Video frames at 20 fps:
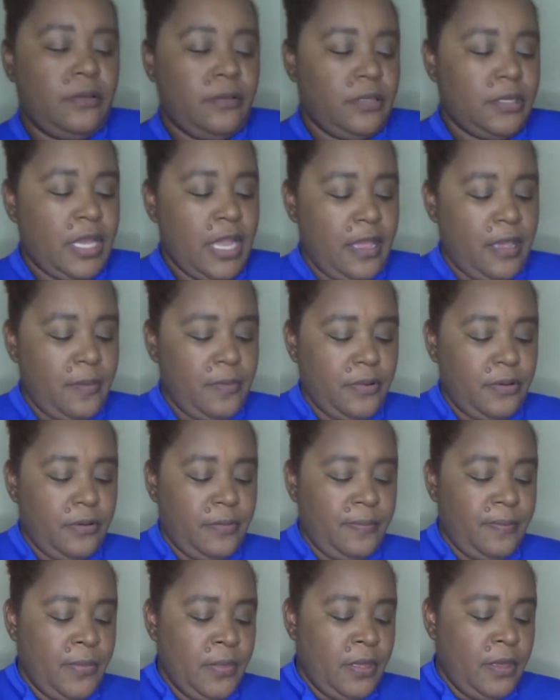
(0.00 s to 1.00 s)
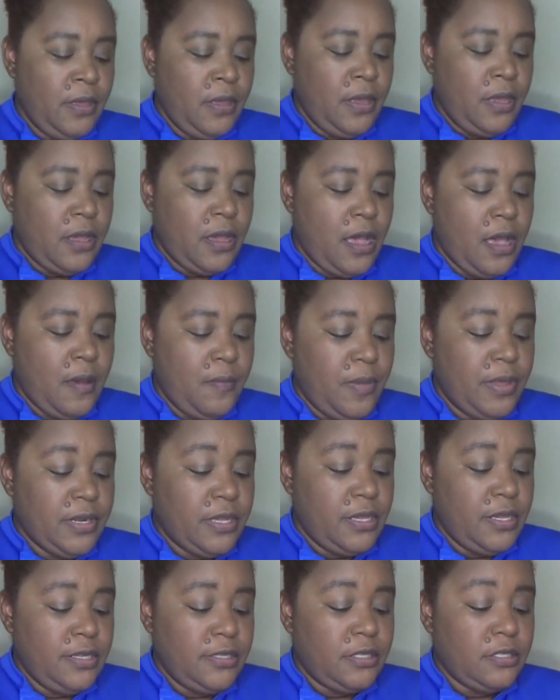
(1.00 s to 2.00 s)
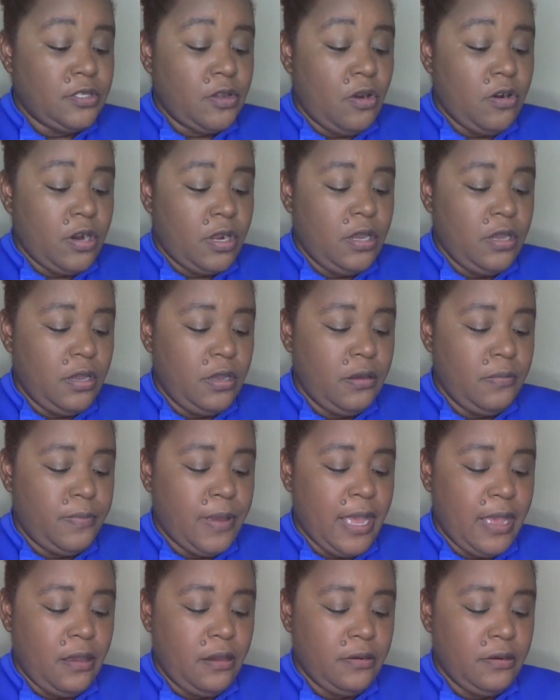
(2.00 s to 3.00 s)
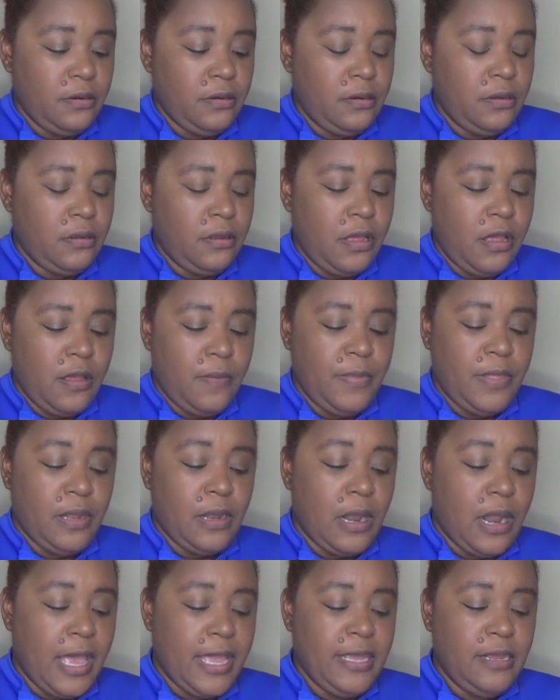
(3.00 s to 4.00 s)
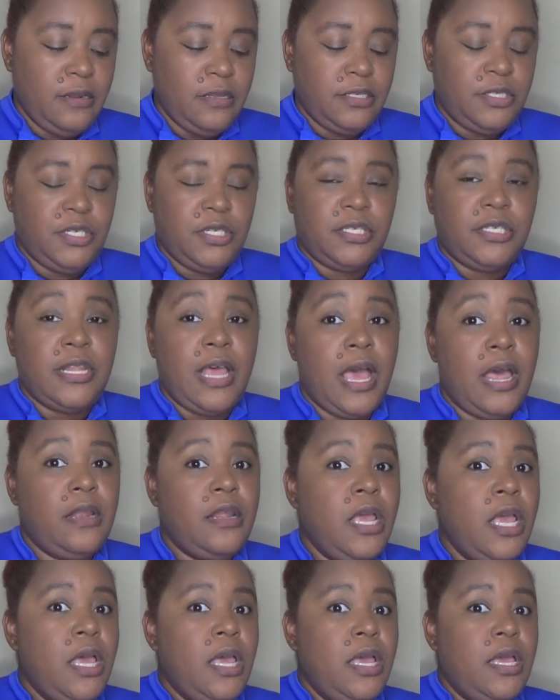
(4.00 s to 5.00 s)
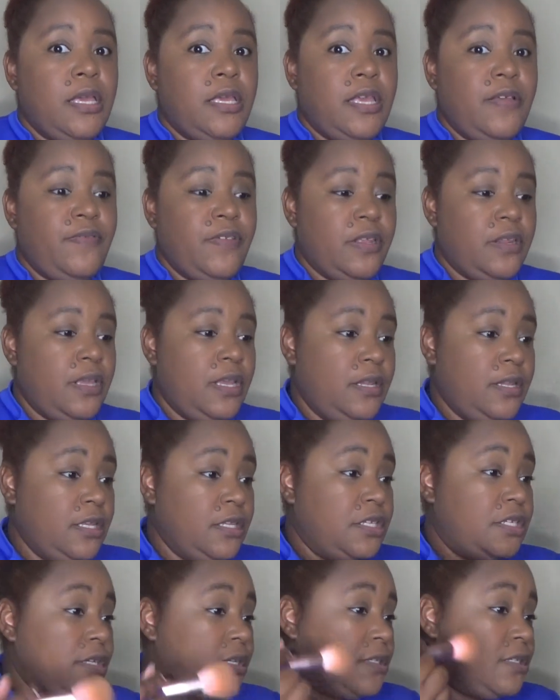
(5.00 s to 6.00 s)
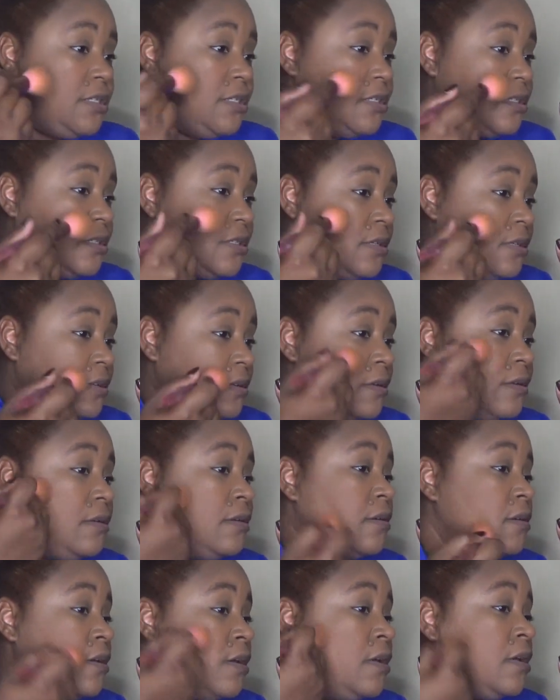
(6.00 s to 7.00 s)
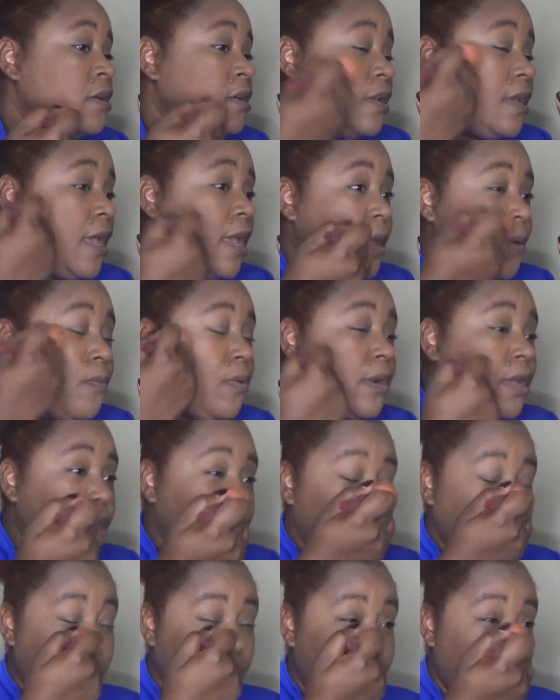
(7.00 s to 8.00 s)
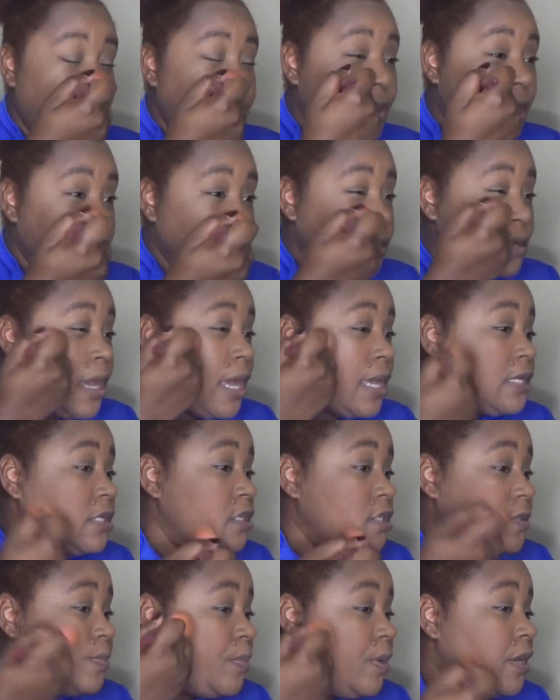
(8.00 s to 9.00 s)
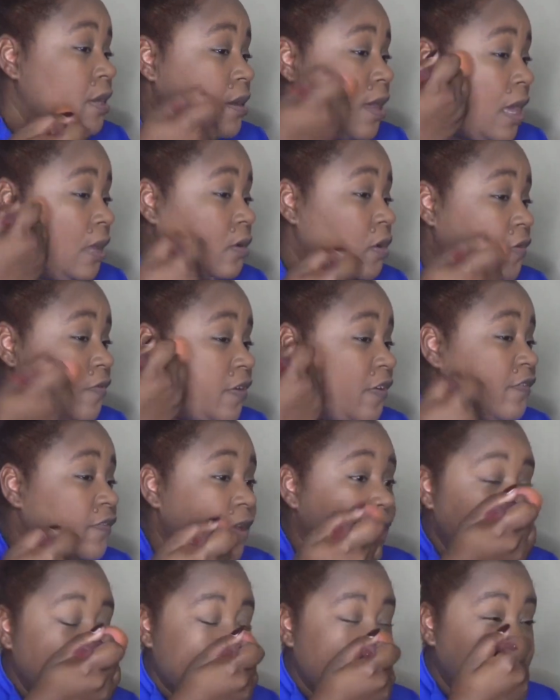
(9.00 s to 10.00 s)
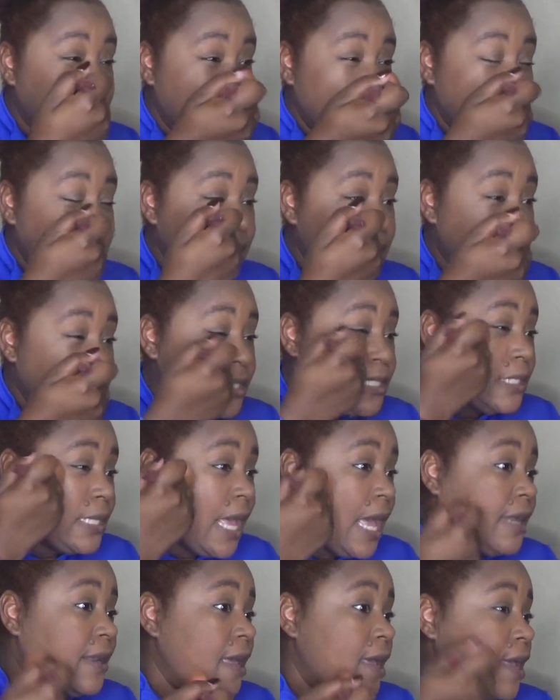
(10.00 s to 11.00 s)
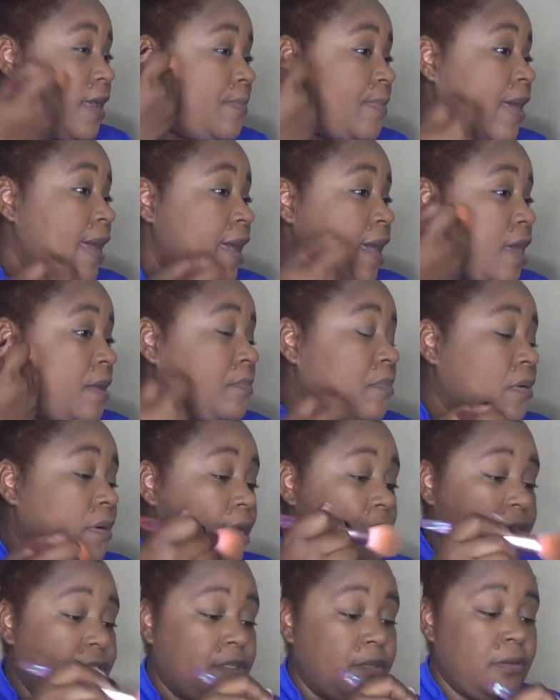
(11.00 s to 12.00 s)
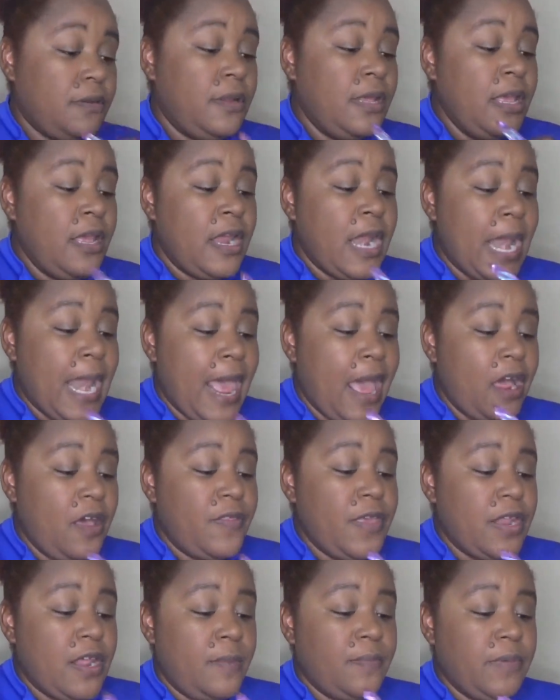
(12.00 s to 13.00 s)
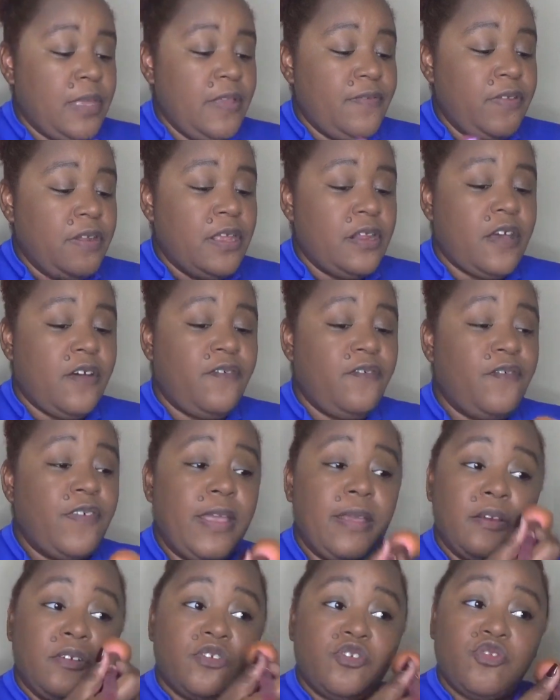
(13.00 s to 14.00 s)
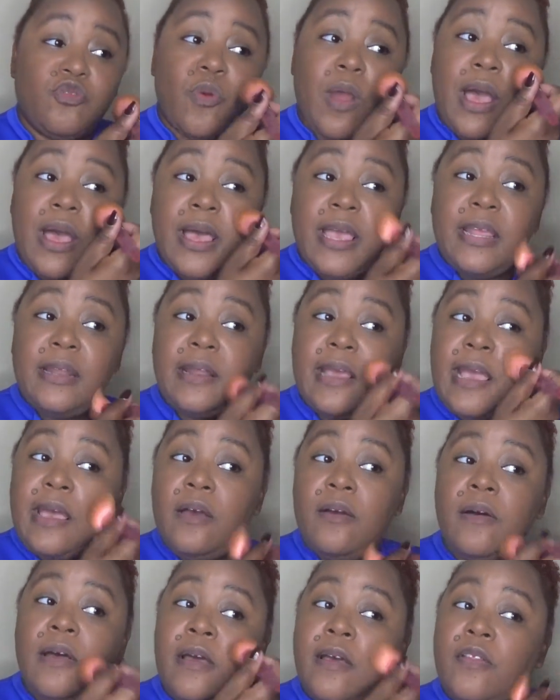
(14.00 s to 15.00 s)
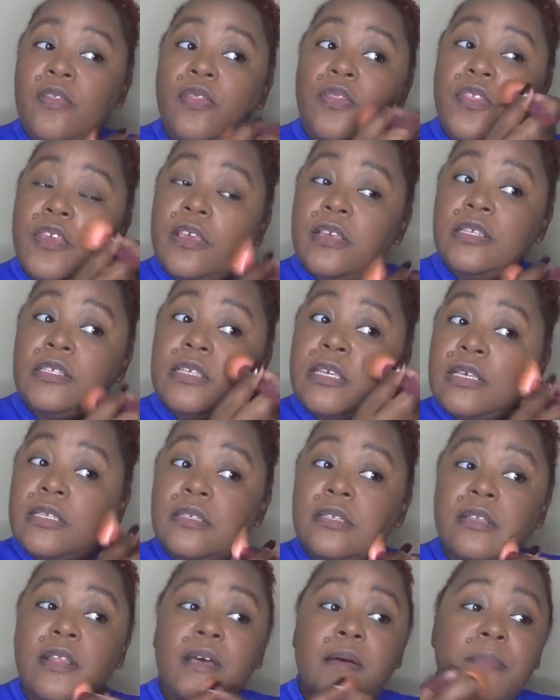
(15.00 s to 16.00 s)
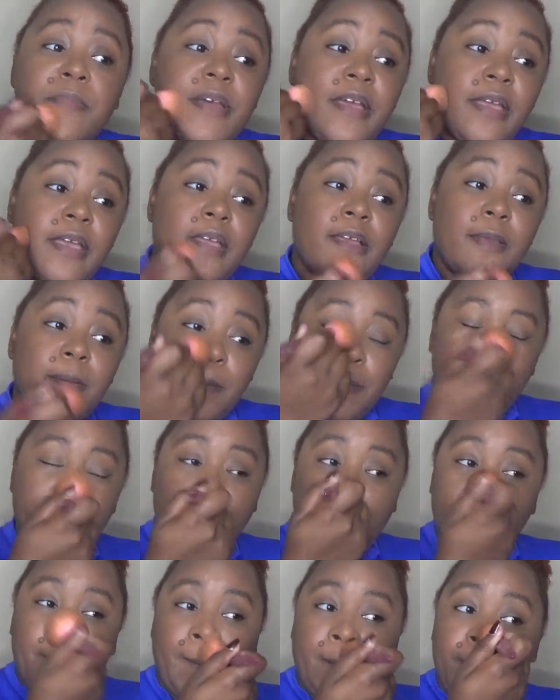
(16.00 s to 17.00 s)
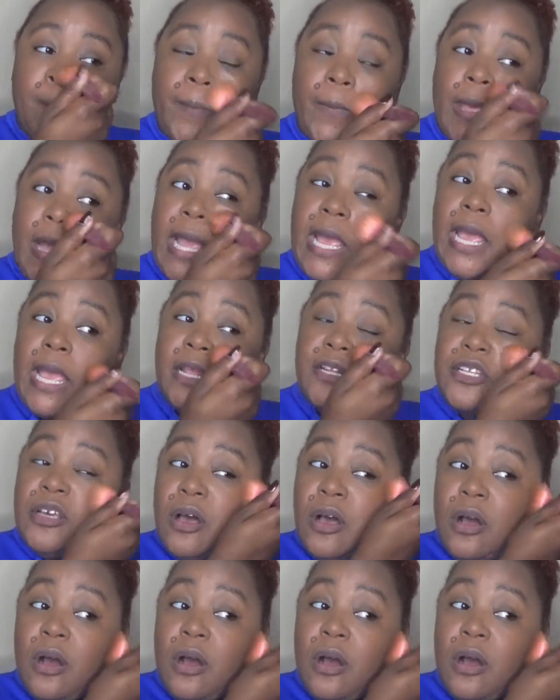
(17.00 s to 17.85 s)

on the camera um, but it is a dark powder um the light is just not giving it any justice and what I do with my bronzer I just put it all over the face this is not a bad bronzer now that I'm giving it a fair try now this is not bad at